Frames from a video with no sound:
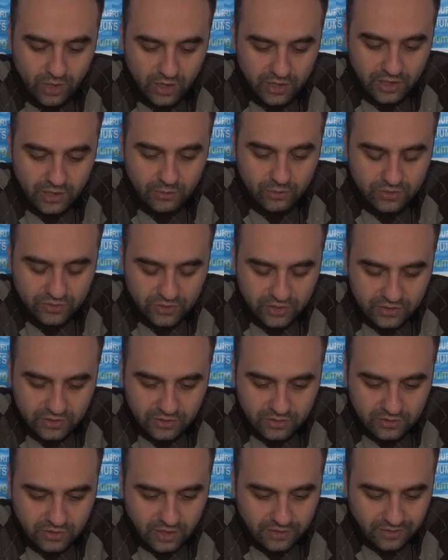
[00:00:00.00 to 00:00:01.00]
haven't
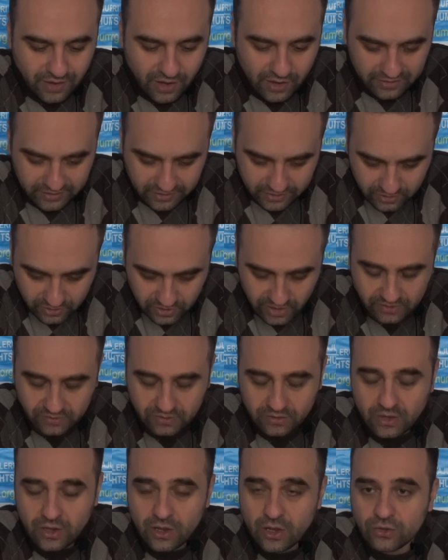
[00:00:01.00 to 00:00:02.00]
written that article
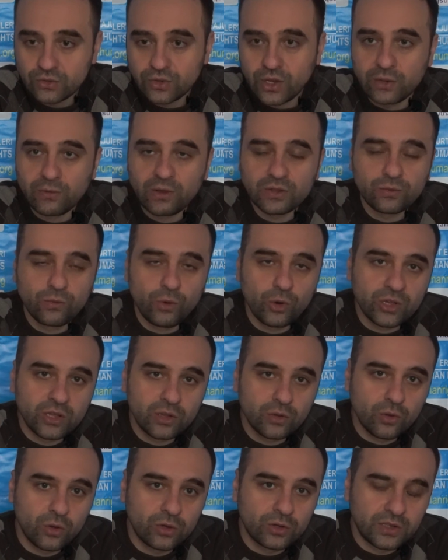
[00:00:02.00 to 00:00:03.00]
yet. So I was
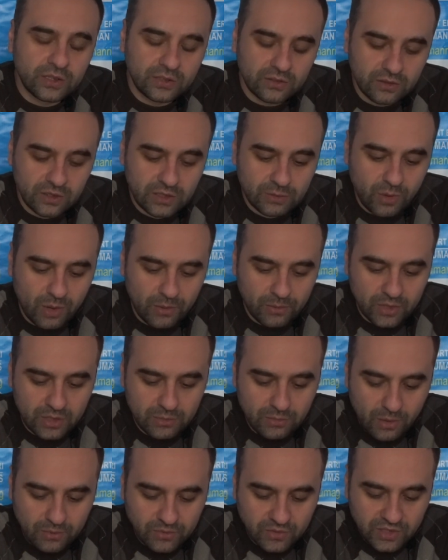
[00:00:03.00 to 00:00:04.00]
working on the
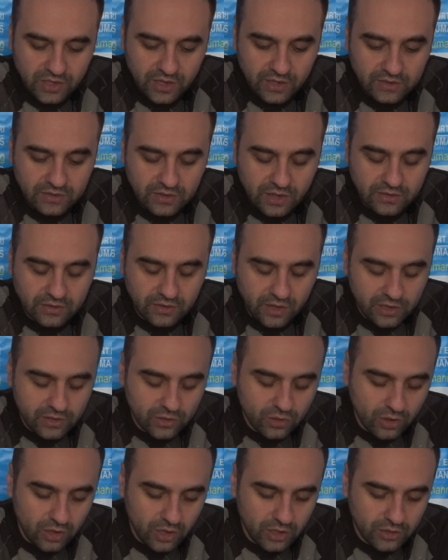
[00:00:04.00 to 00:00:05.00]
imam's case, and
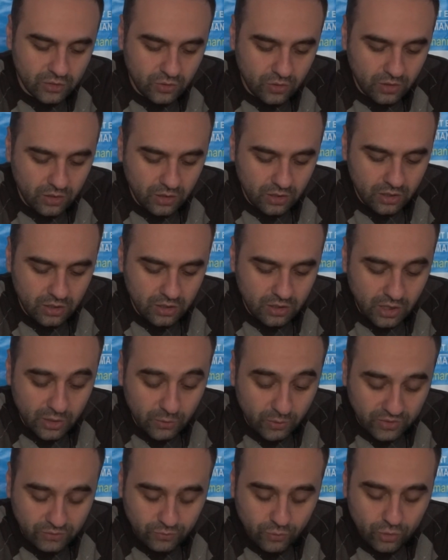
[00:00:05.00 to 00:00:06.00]
I
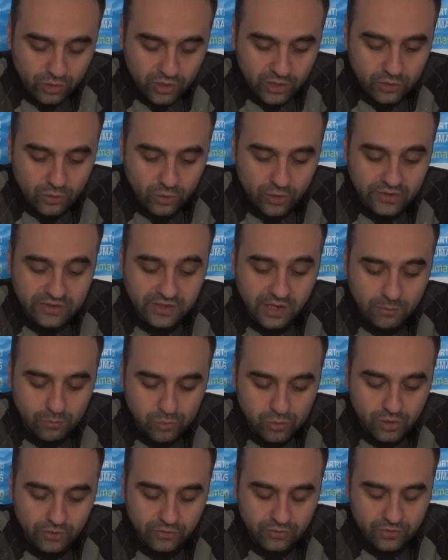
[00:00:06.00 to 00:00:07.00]
was working on a
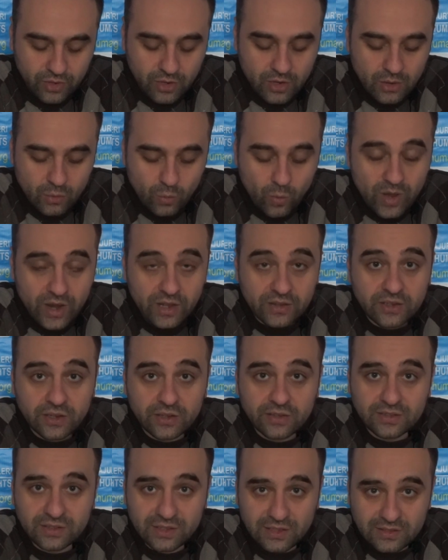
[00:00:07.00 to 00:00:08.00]
sample of
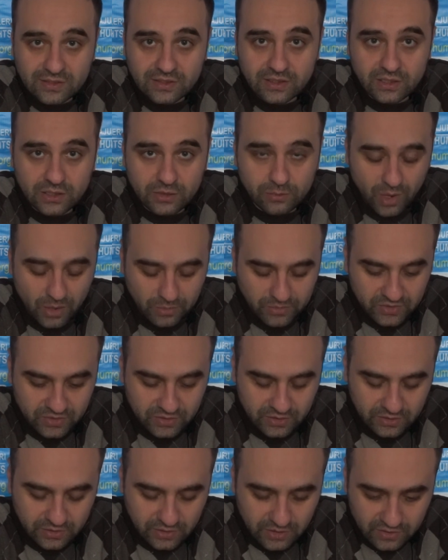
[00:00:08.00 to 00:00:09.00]
160 imams
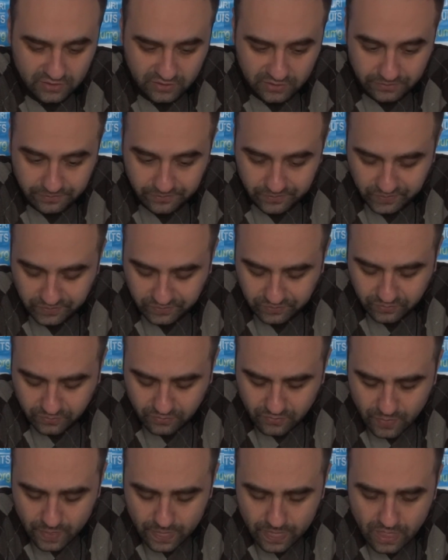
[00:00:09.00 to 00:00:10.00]
indeed.
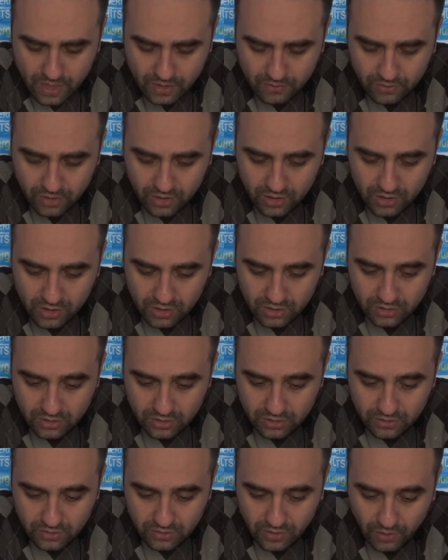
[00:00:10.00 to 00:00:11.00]

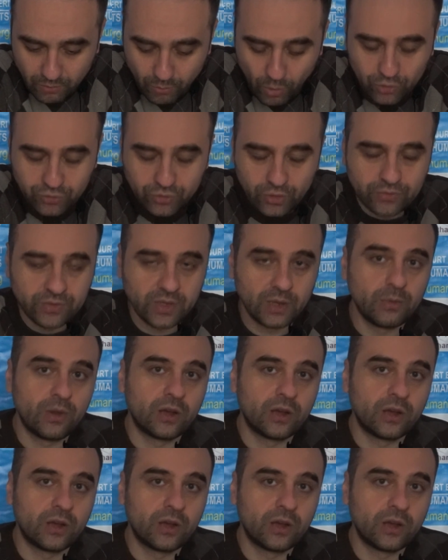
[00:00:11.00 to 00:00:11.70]
most of them